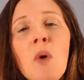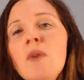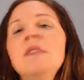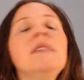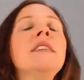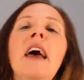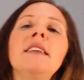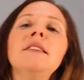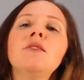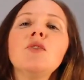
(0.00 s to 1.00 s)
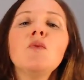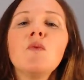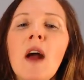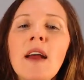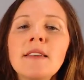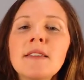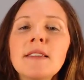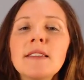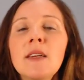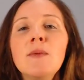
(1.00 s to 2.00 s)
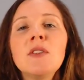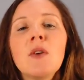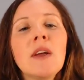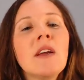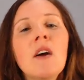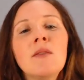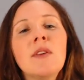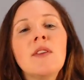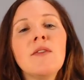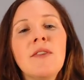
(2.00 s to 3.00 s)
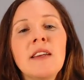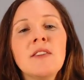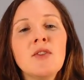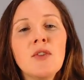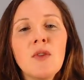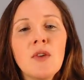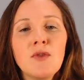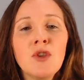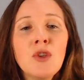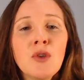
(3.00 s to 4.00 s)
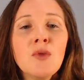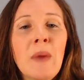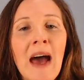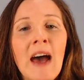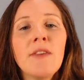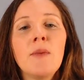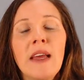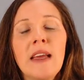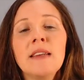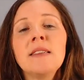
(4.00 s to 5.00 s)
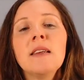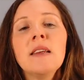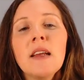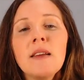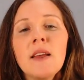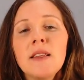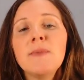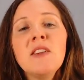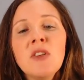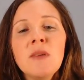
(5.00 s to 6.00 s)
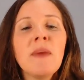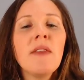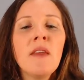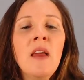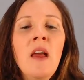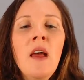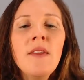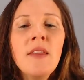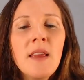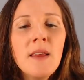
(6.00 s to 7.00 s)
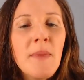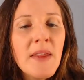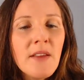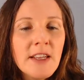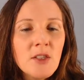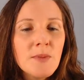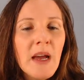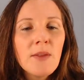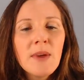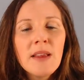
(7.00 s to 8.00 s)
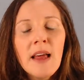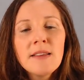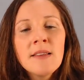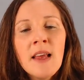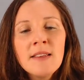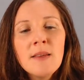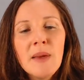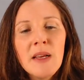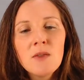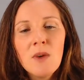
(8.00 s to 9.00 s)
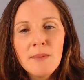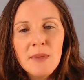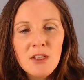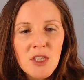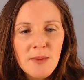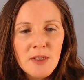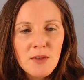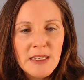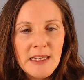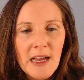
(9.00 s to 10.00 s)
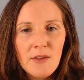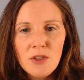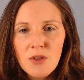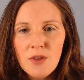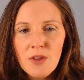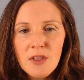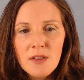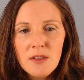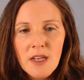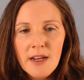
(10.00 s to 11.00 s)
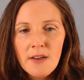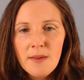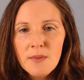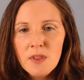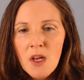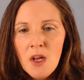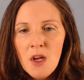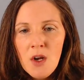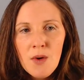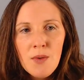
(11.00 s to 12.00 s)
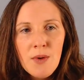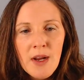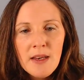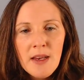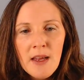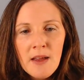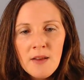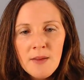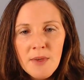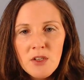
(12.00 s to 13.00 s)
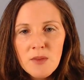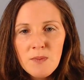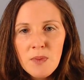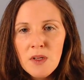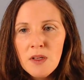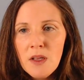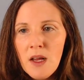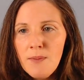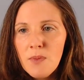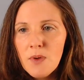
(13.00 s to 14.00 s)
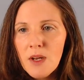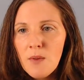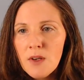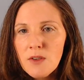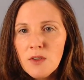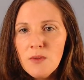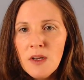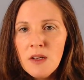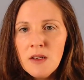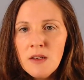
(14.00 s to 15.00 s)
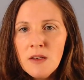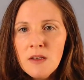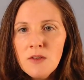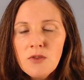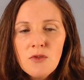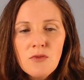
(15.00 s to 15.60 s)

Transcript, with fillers: important tests to run to see what's going on with your phase two pathways, especially the methylation pathway. That's the biggest one. I'm going to share my screen now and show you the diagrams. Right now, let me just pull up what I want to run.